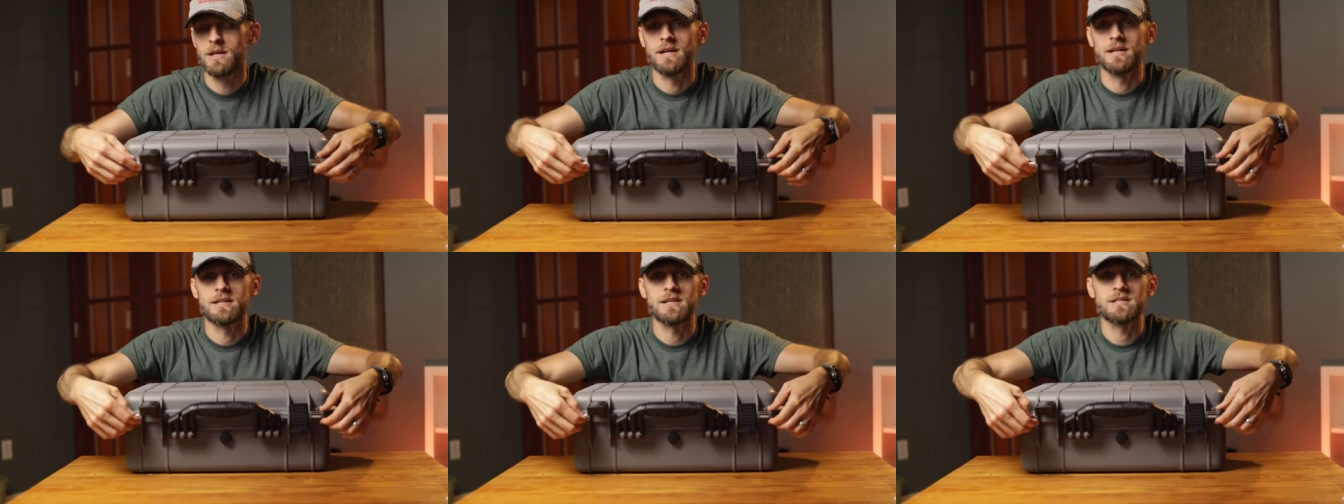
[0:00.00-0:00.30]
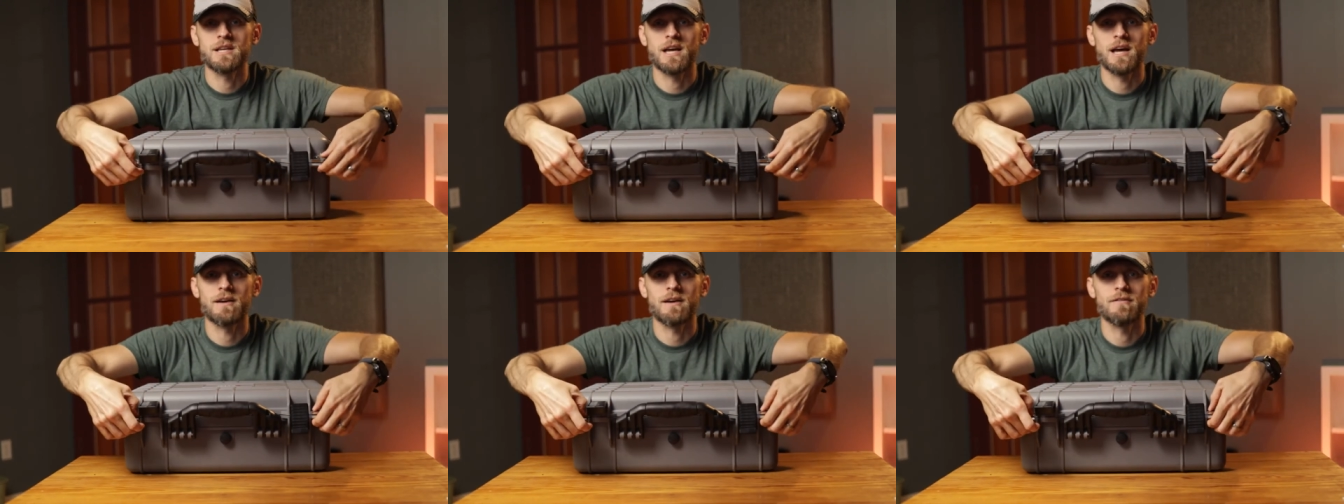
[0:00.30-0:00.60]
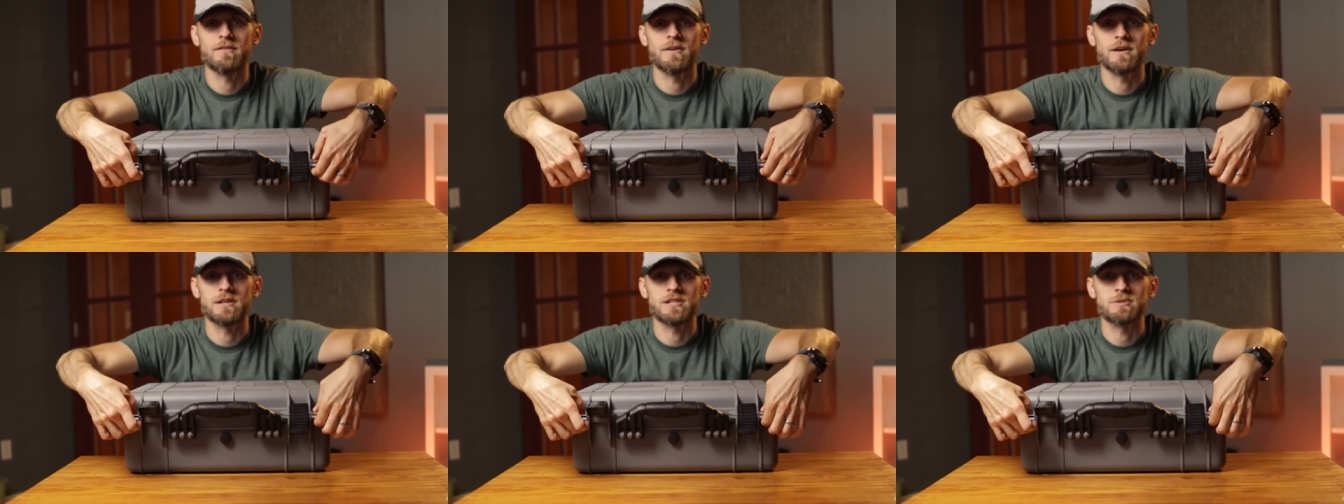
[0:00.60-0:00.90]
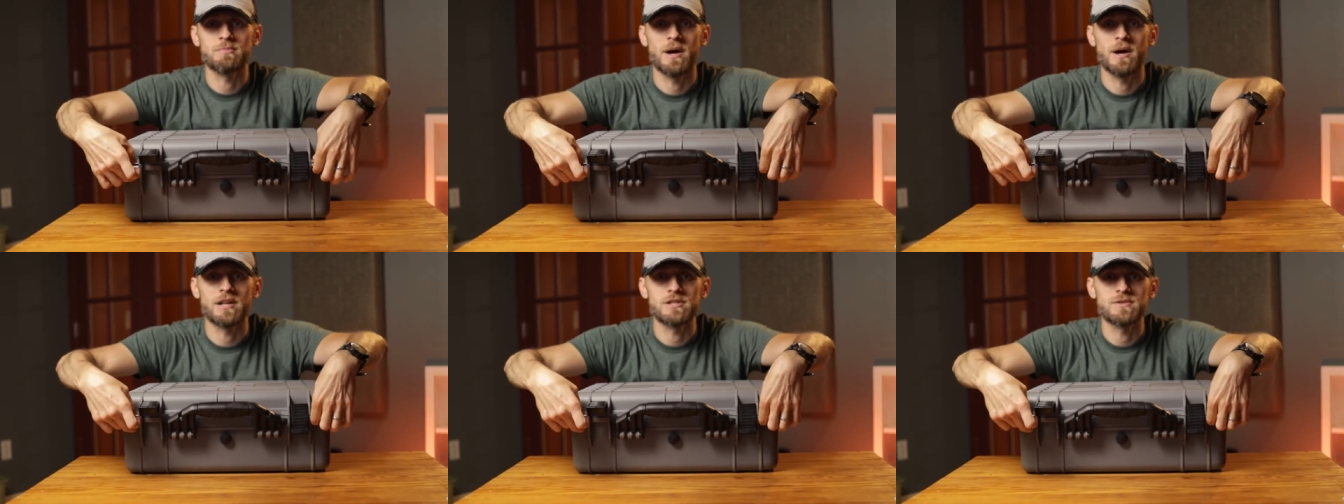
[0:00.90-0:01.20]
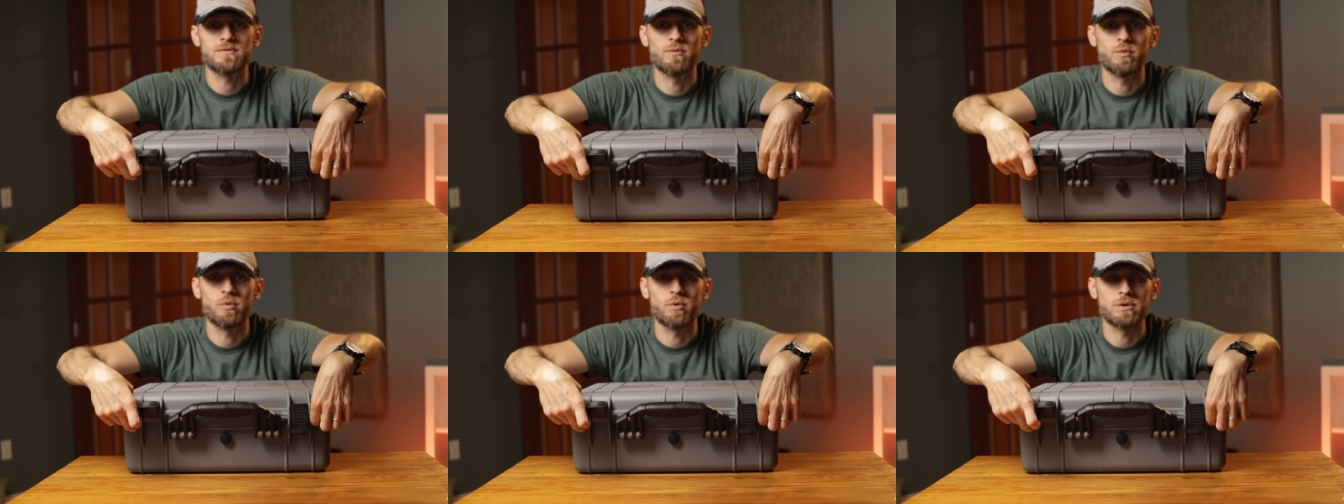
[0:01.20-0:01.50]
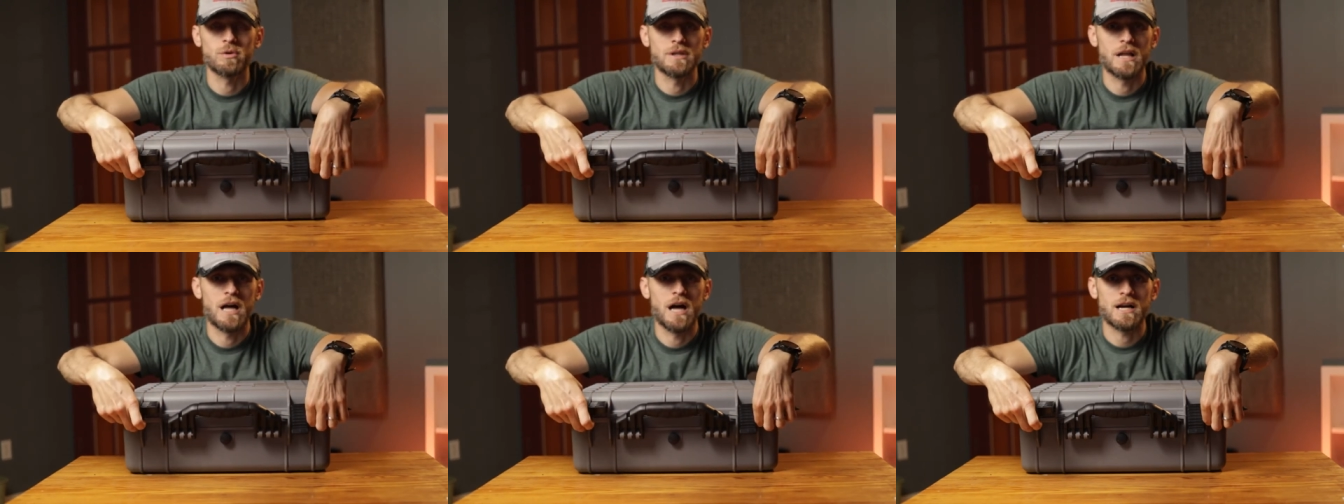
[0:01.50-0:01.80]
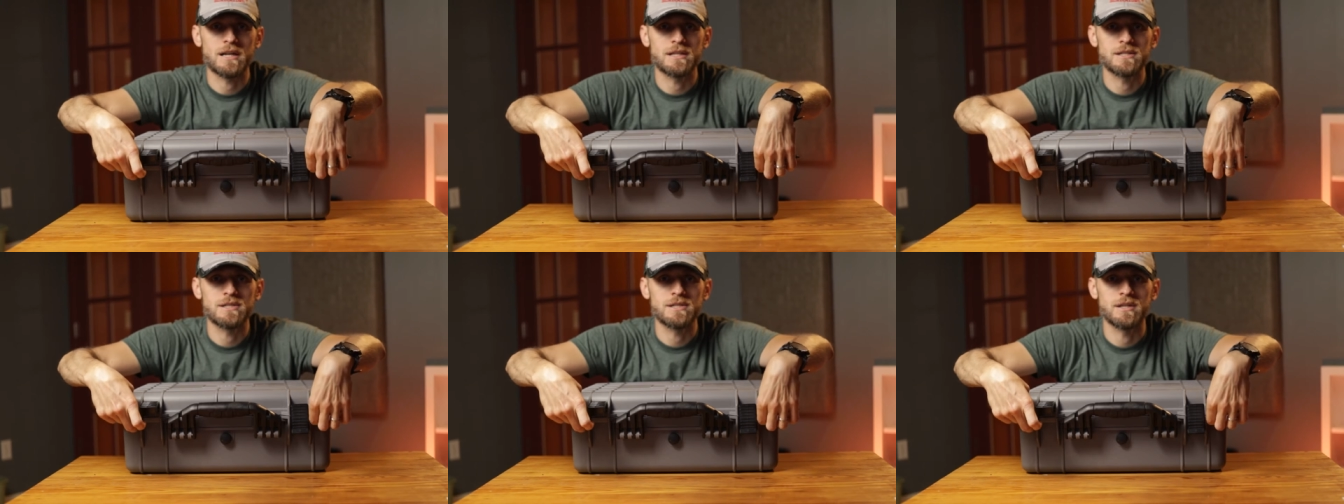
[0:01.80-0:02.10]
It does have uh, spots for
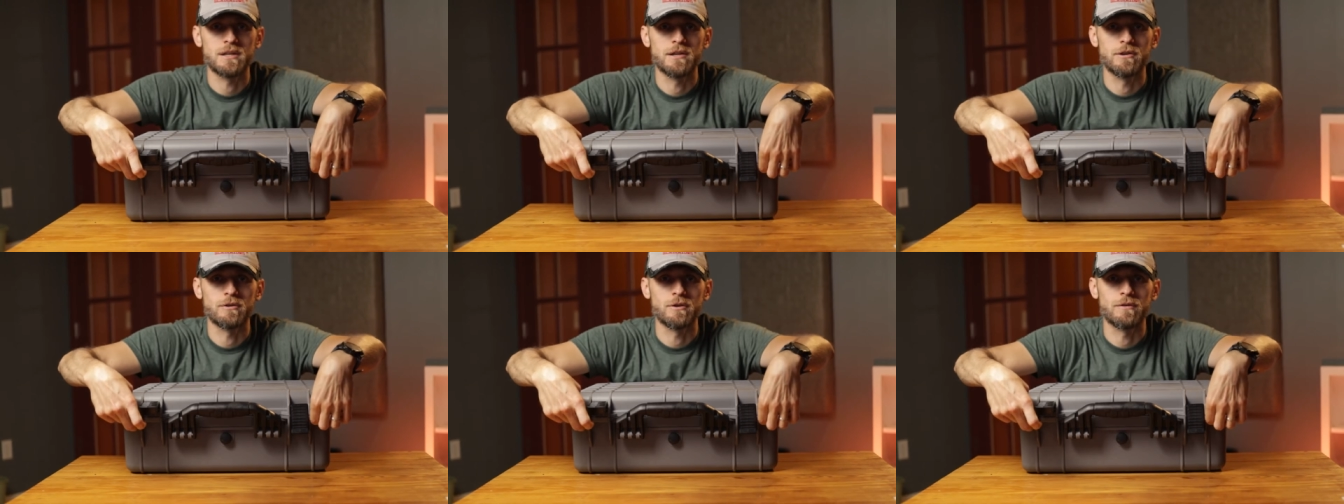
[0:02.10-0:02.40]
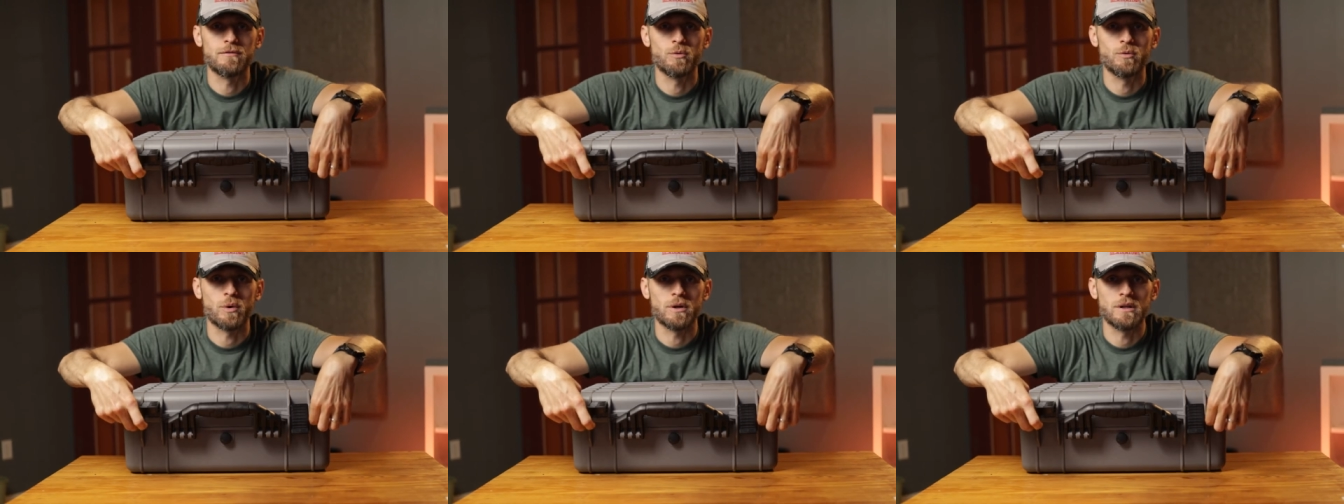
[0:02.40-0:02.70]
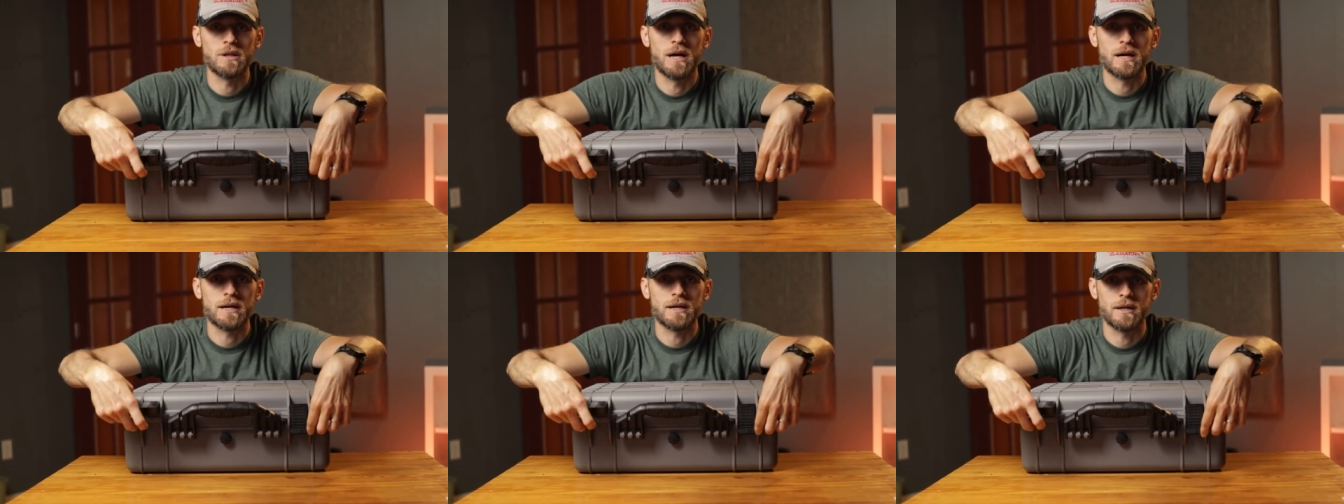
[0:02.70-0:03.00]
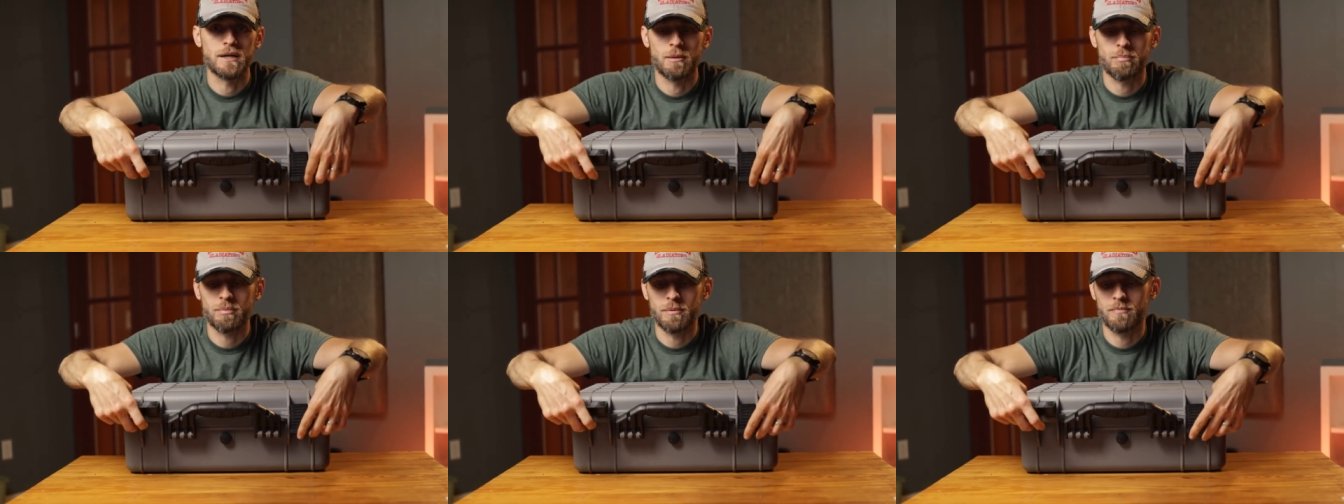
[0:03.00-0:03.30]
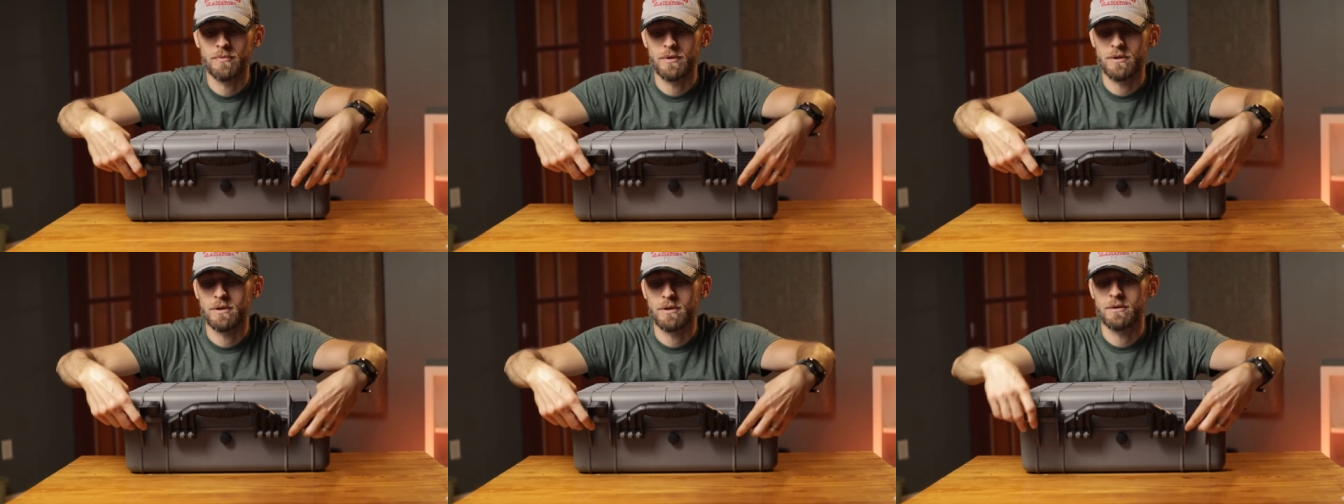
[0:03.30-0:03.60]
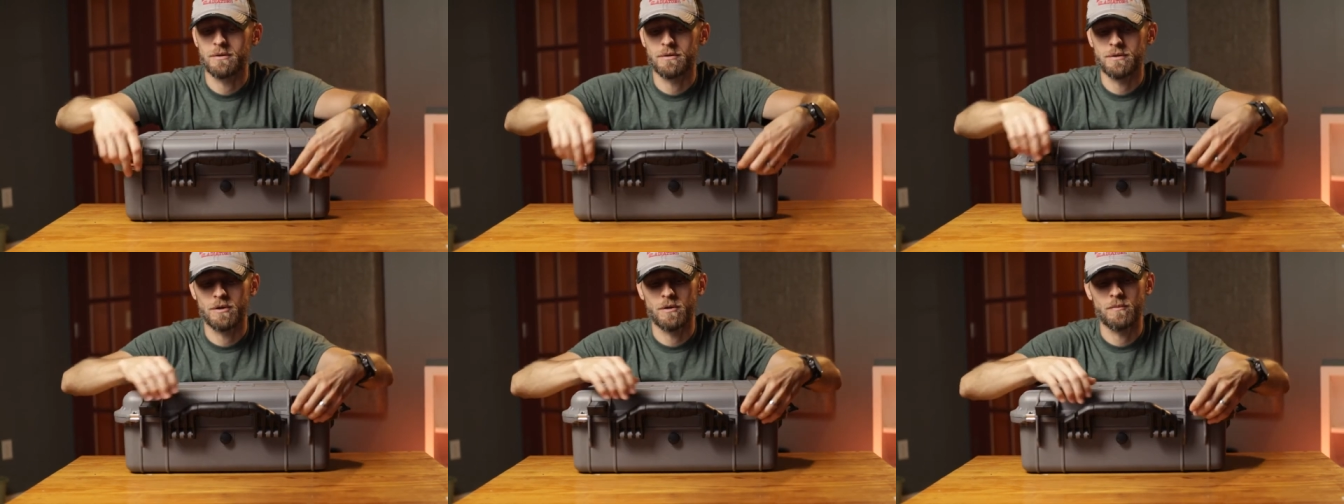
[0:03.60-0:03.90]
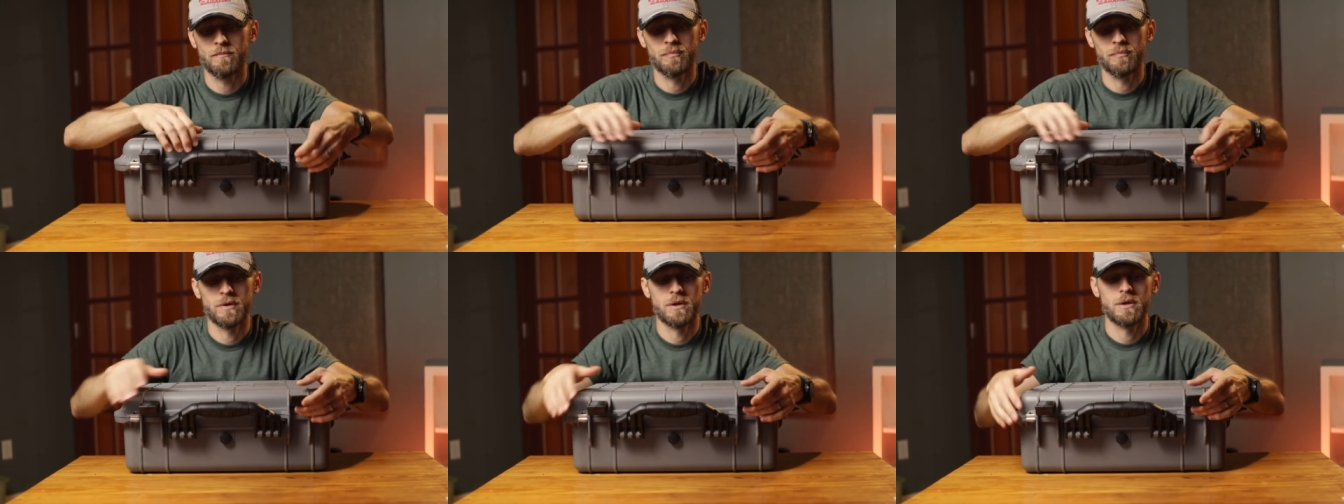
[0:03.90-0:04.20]
locks here if you want to lock it up. Uh, there you go.